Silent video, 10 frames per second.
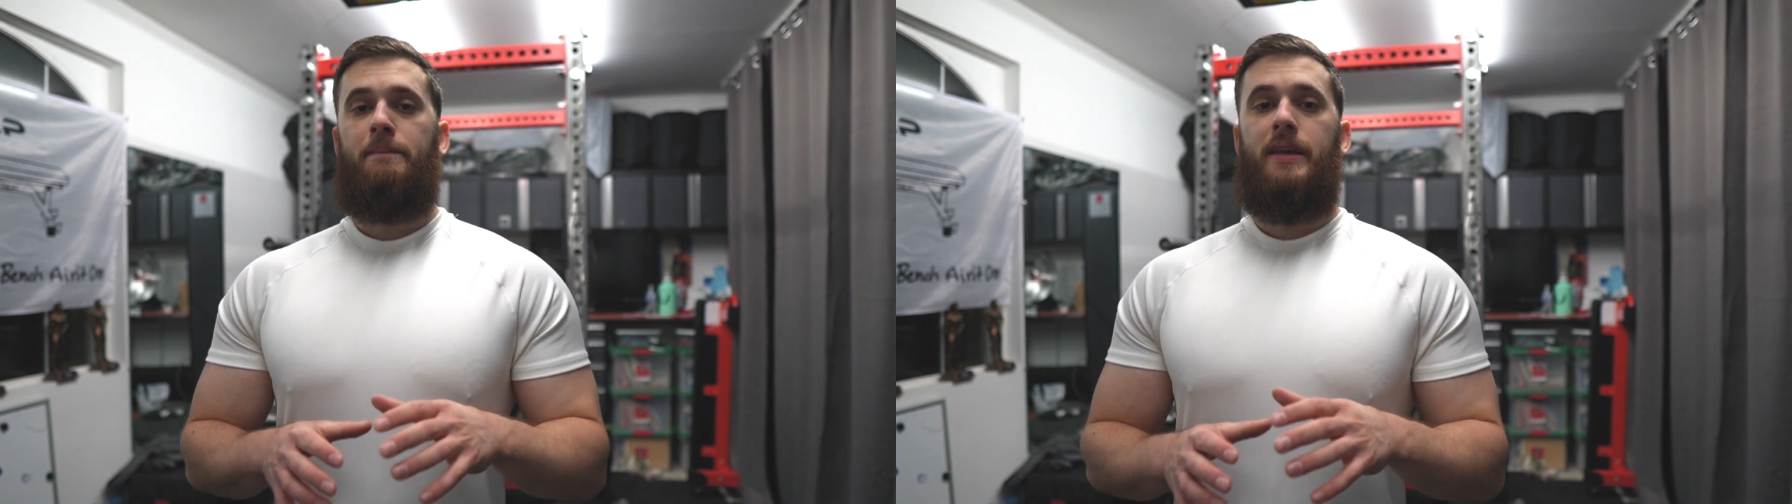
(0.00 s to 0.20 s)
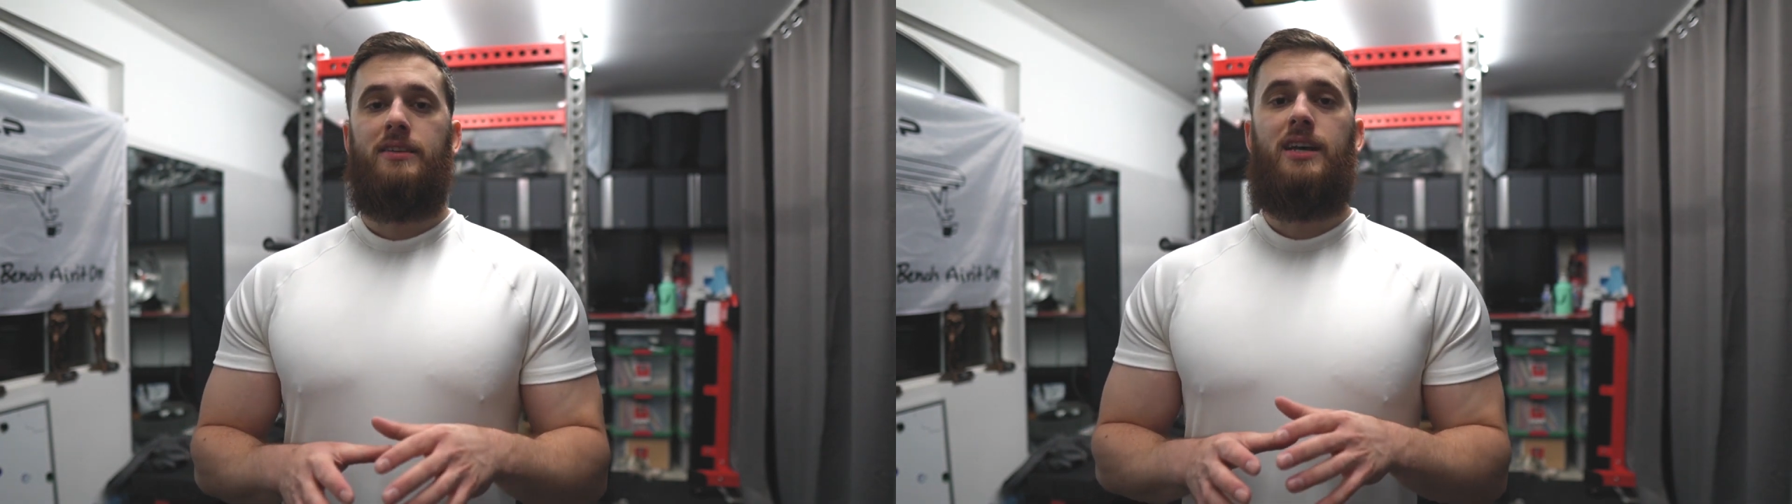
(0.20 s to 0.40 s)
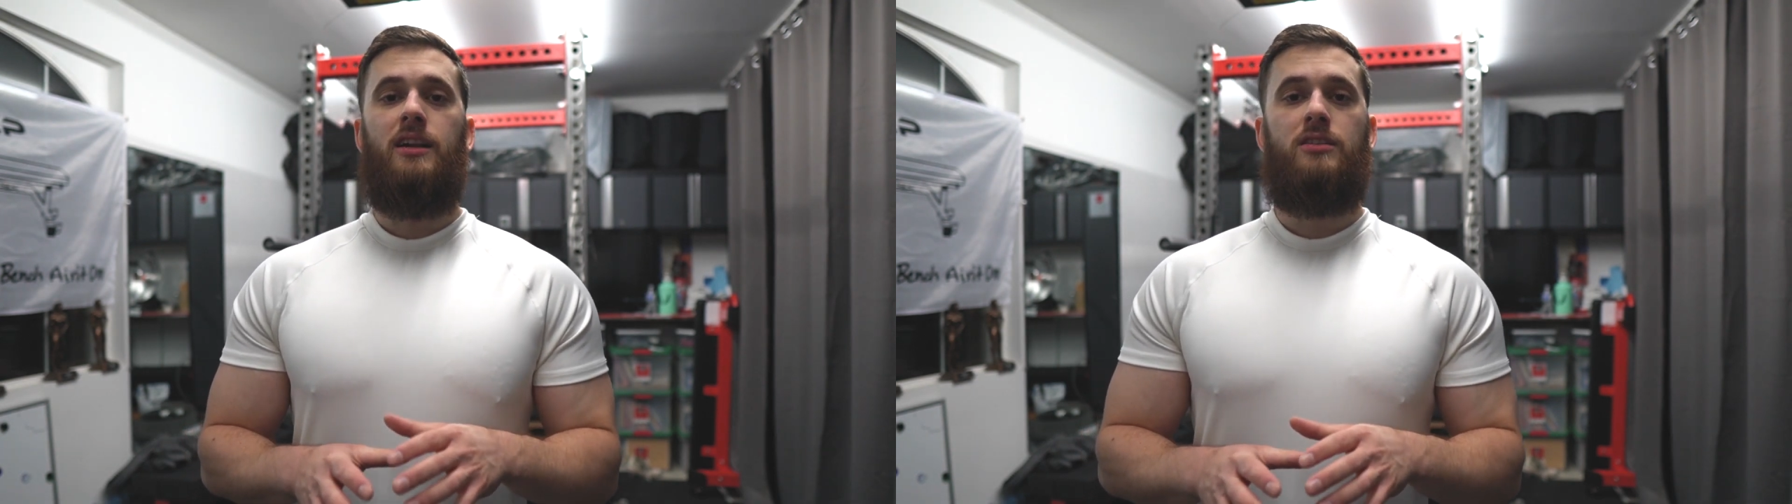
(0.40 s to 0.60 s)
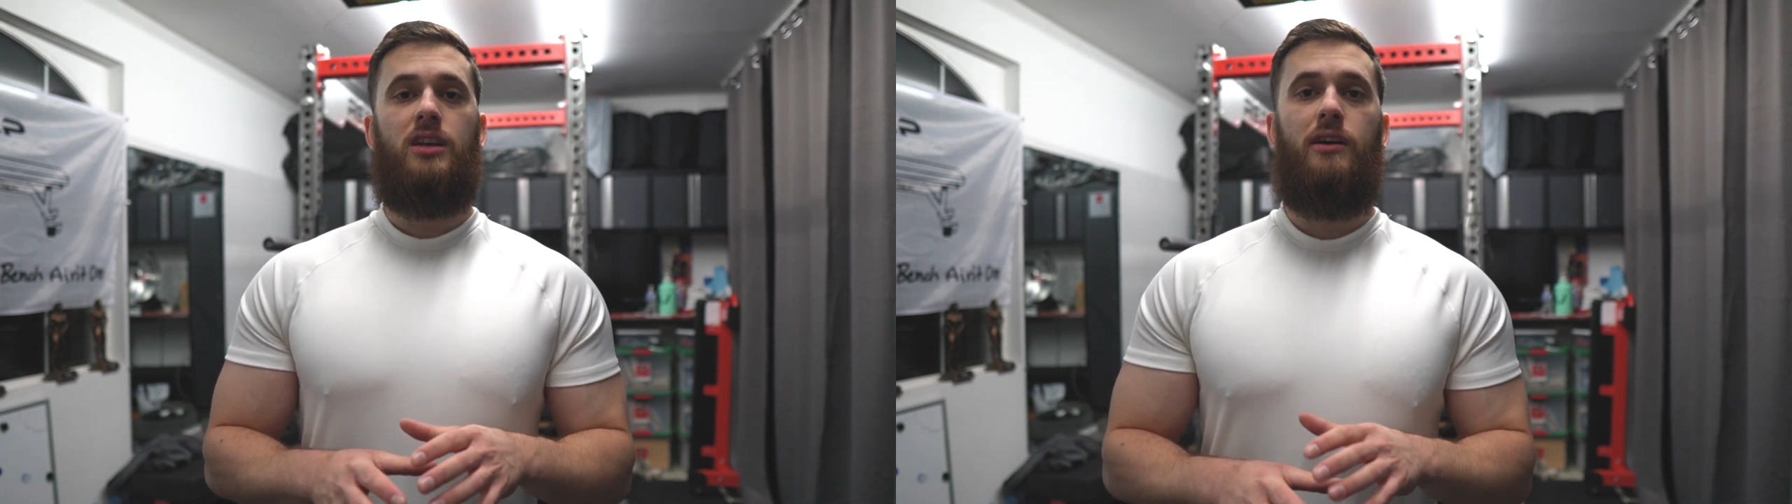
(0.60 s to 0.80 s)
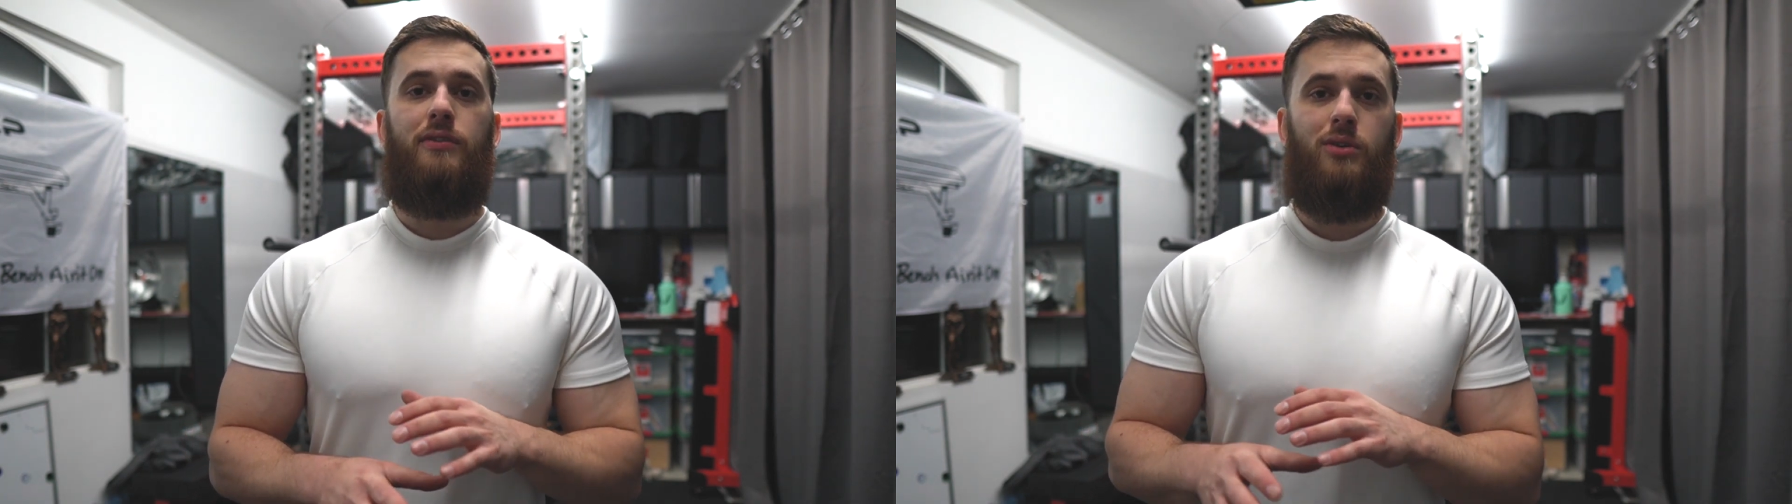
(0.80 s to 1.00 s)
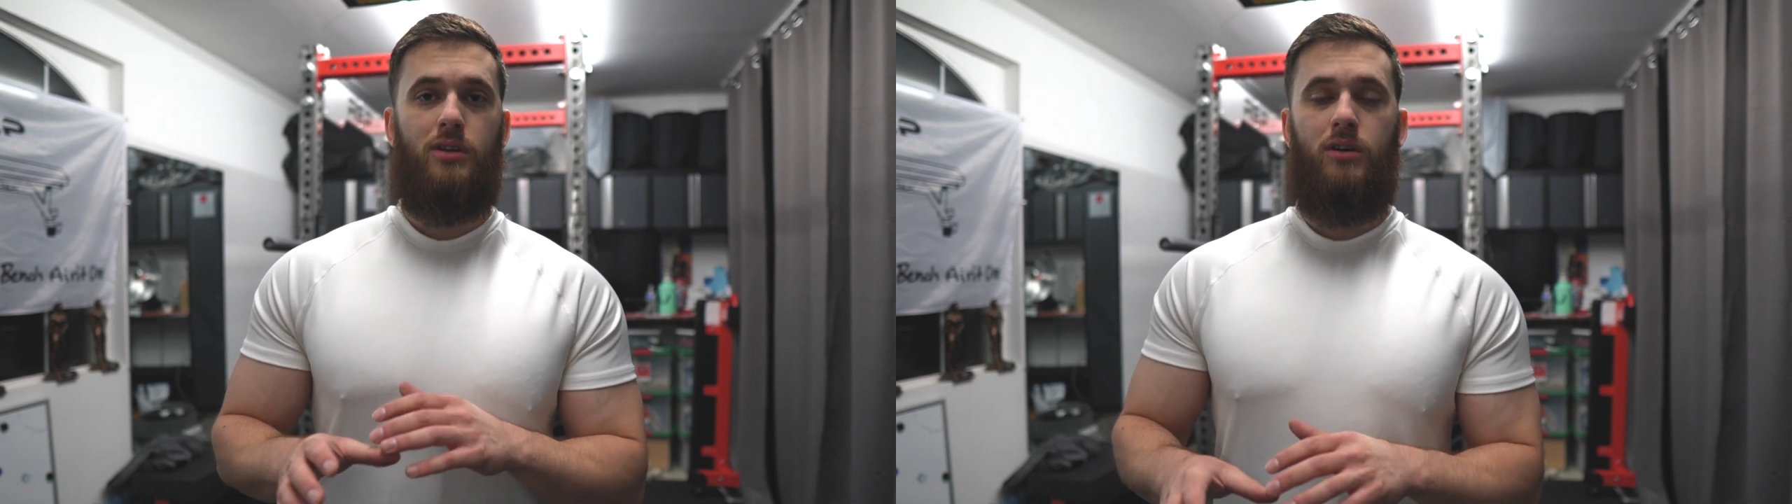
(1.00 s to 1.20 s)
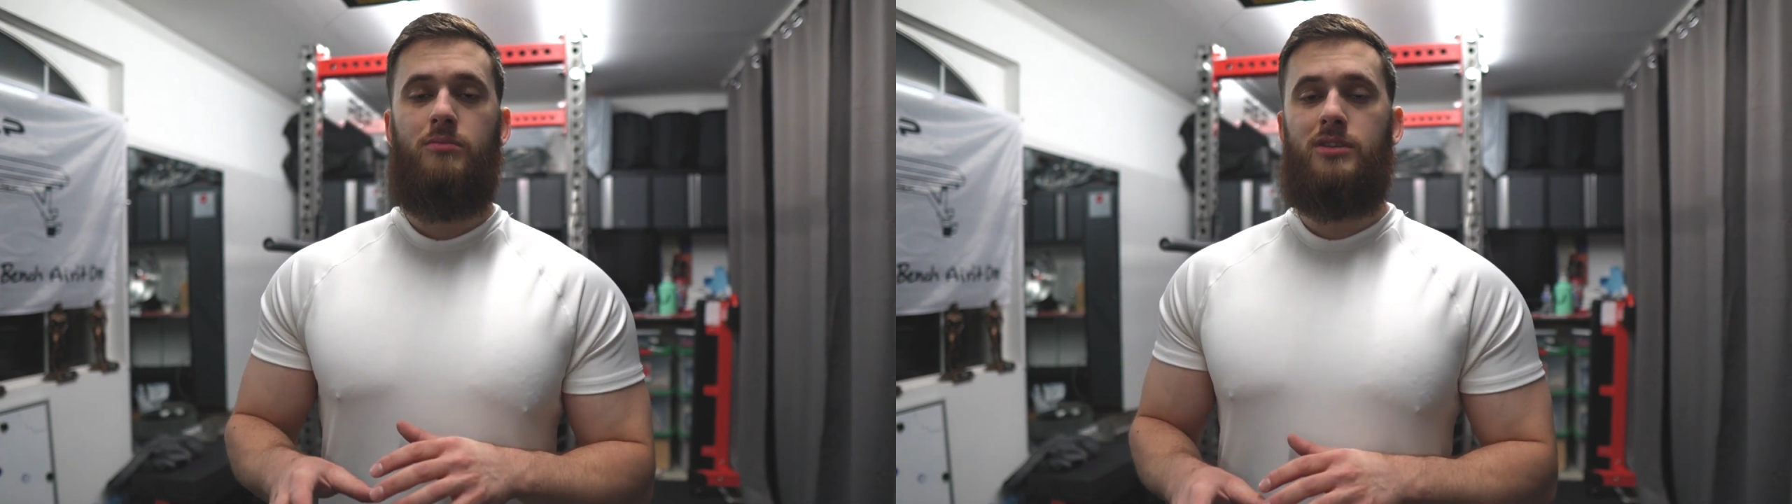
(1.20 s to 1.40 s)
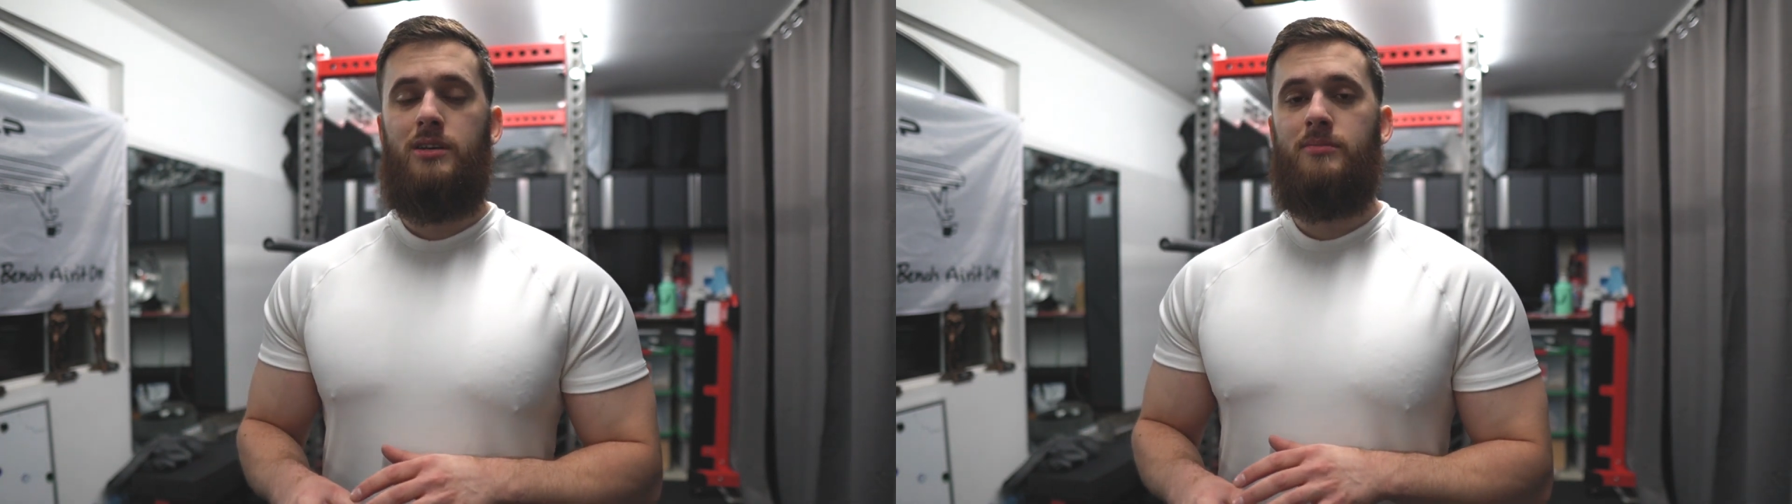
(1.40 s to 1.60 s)
Now it's kind of tough with
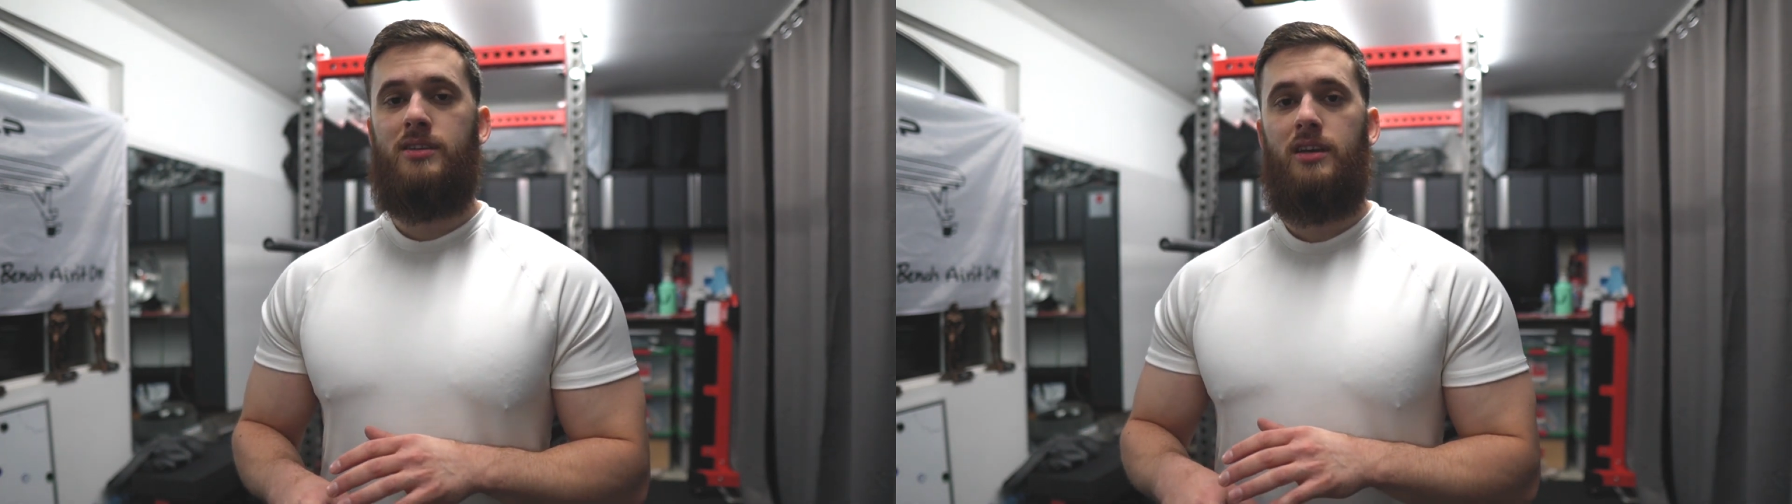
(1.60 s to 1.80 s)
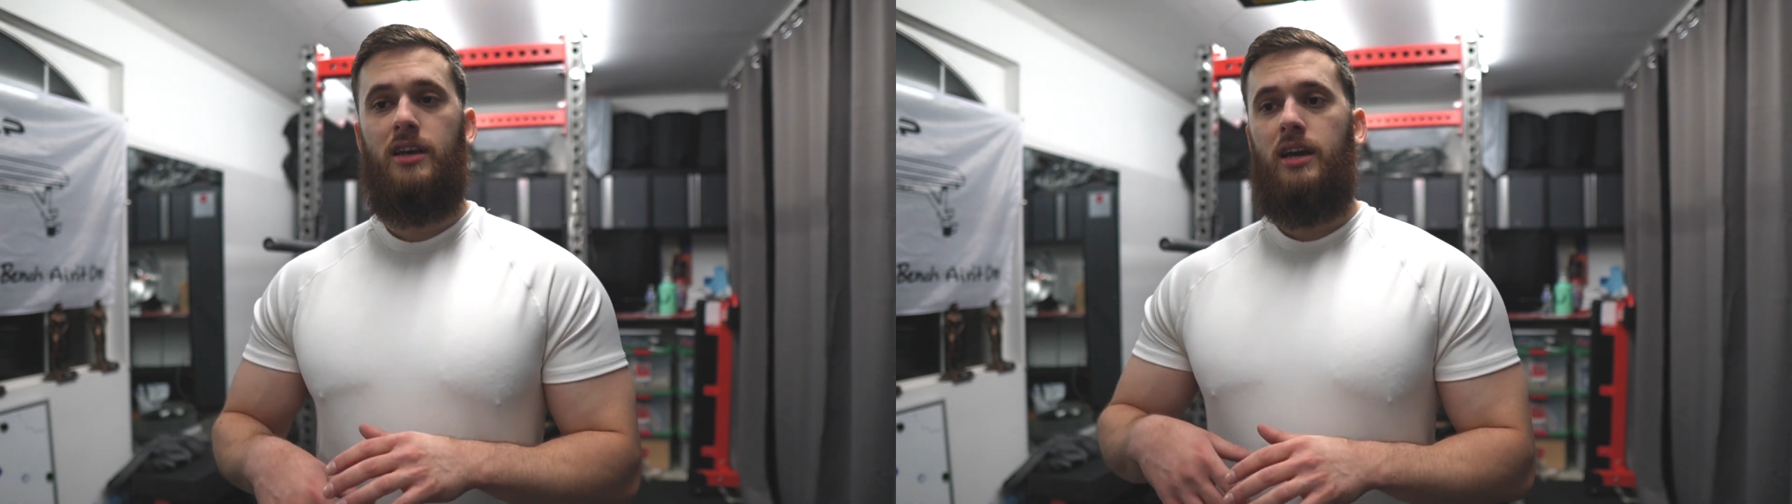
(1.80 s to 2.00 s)
home gyms